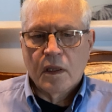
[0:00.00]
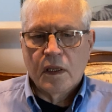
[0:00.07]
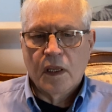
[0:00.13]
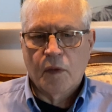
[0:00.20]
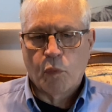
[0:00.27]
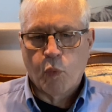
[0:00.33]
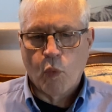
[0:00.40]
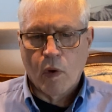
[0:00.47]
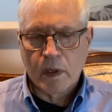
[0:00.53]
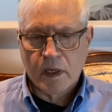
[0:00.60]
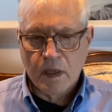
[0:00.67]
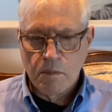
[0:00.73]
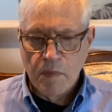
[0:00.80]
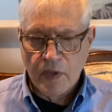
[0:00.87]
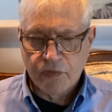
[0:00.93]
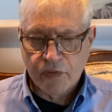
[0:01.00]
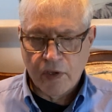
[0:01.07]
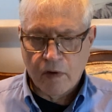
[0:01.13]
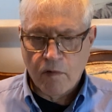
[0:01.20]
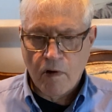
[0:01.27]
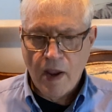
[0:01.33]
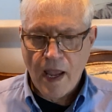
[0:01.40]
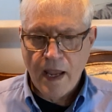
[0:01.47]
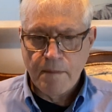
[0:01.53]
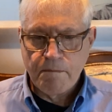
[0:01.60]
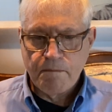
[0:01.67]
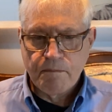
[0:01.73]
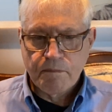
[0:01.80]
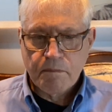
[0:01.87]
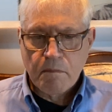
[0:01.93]
If one commits a
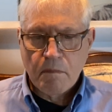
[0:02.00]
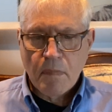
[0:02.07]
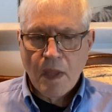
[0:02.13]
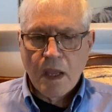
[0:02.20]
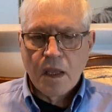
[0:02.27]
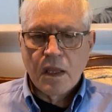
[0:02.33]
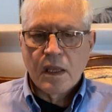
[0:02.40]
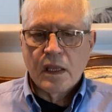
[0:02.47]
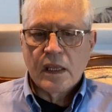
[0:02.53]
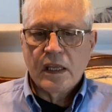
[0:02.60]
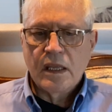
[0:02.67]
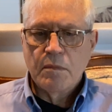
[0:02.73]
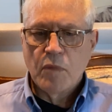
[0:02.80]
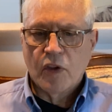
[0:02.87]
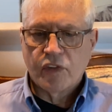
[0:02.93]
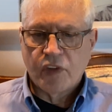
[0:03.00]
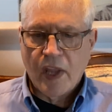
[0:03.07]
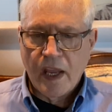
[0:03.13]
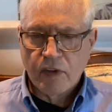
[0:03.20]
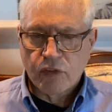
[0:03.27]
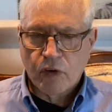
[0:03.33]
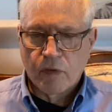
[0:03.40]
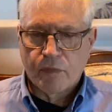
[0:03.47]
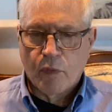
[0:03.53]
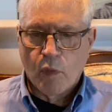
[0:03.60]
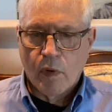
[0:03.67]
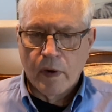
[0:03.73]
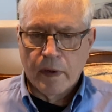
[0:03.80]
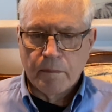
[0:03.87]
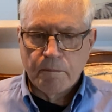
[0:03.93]
crime, he must answer
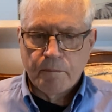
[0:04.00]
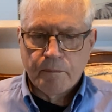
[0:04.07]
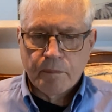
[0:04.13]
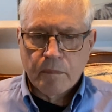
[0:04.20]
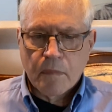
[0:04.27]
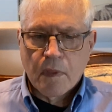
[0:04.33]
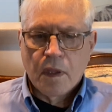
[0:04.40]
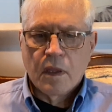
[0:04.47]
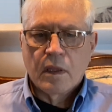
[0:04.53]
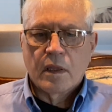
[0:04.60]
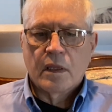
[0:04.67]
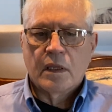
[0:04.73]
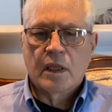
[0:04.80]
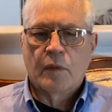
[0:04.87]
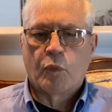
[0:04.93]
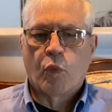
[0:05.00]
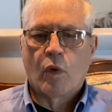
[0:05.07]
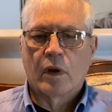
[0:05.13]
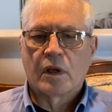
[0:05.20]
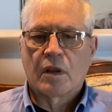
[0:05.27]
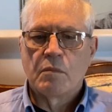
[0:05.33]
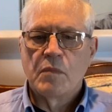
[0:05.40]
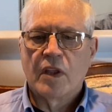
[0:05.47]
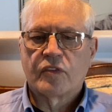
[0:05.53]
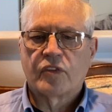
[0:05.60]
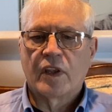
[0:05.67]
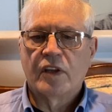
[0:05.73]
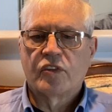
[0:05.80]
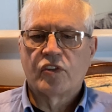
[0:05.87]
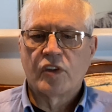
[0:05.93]
for it. If one commits
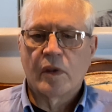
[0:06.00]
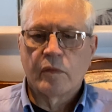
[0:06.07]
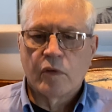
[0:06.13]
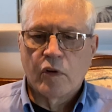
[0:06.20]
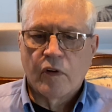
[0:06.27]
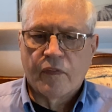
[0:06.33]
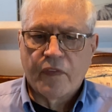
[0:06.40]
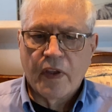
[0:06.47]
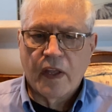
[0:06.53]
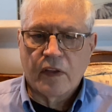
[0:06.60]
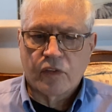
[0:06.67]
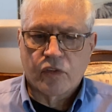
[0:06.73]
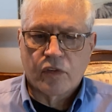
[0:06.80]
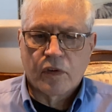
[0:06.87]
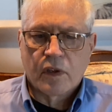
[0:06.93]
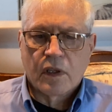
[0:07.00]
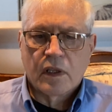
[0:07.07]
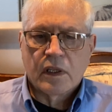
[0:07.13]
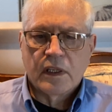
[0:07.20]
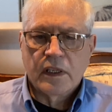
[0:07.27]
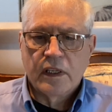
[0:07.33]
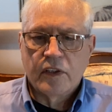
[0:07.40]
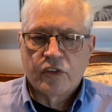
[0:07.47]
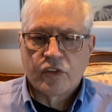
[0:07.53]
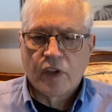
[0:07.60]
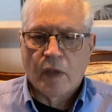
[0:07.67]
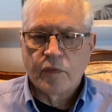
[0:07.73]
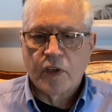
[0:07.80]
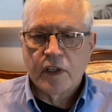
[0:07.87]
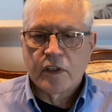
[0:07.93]
a civil offense, he is
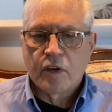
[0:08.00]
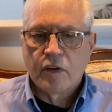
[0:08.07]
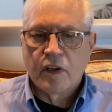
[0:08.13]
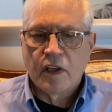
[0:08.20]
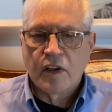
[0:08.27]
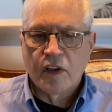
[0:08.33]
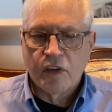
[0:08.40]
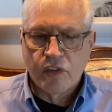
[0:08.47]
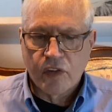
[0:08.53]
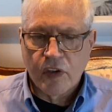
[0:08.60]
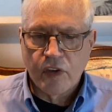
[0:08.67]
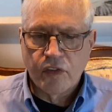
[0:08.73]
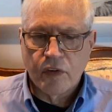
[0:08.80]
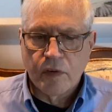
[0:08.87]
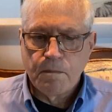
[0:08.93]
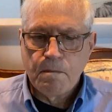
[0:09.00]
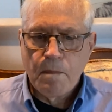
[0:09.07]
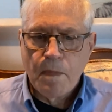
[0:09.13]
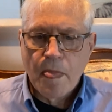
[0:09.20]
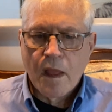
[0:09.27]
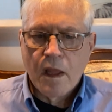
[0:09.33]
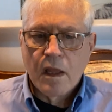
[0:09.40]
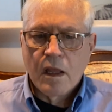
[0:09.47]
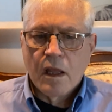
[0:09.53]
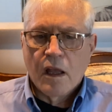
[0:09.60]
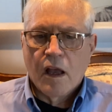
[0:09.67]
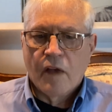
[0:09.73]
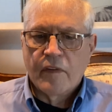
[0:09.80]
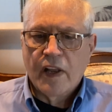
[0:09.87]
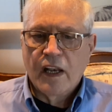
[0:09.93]
subject to the decision
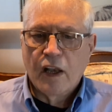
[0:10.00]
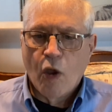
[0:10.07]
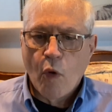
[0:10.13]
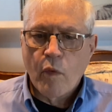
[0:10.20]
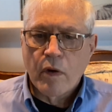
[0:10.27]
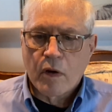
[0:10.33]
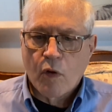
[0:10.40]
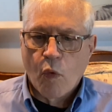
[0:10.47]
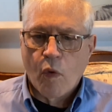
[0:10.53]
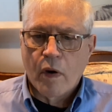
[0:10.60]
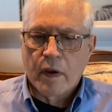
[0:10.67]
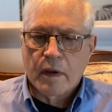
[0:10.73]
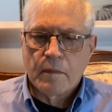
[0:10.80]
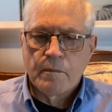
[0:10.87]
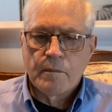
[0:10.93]
of a lower court